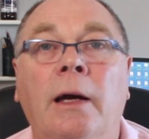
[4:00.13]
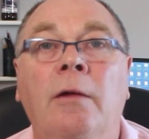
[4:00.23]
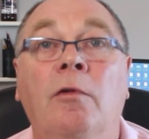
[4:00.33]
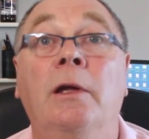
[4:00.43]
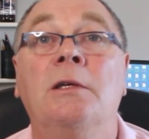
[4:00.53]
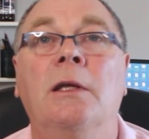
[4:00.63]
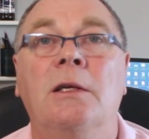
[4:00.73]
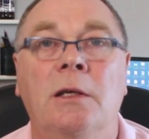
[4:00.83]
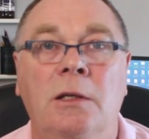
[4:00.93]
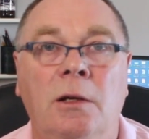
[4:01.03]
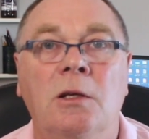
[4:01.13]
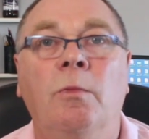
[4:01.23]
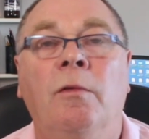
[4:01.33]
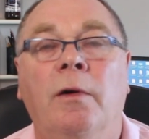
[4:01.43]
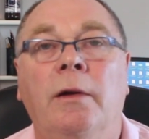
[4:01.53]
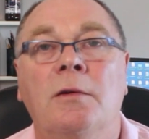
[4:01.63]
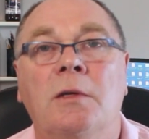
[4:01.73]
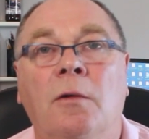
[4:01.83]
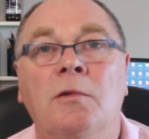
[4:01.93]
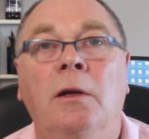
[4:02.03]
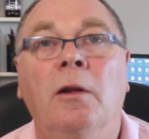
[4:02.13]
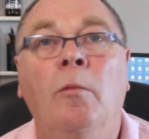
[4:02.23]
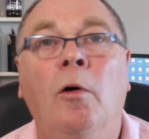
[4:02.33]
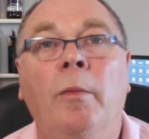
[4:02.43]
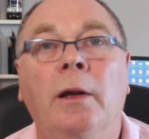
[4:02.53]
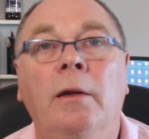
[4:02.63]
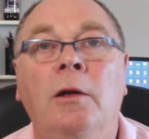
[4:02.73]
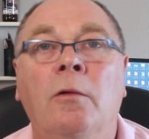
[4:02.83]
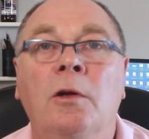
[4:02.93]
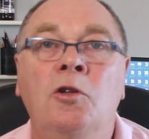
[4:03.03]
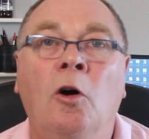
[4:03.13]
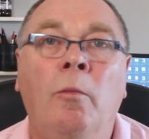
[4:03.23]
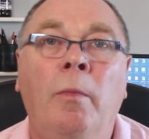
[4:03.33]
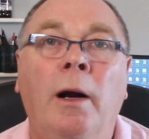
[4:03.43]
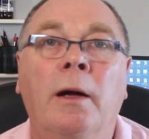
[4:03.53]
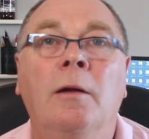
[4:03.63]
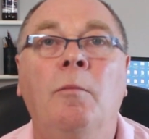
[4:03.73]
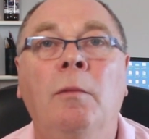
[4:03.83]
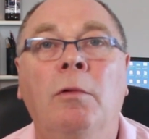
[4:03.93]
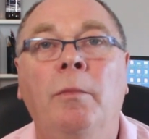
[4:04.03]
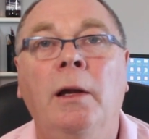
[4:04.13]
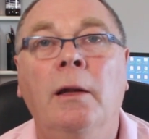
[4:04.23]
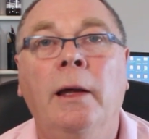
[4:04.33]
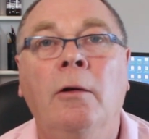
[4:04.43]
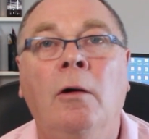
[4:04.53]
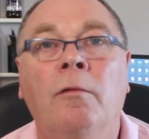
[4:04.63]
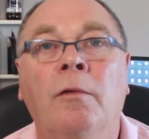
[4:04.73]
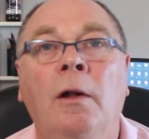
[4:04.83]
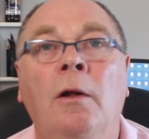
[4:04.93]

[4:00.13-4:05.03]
kind of holistic situation we find ourselves in at the moment, the job market, people being laid off,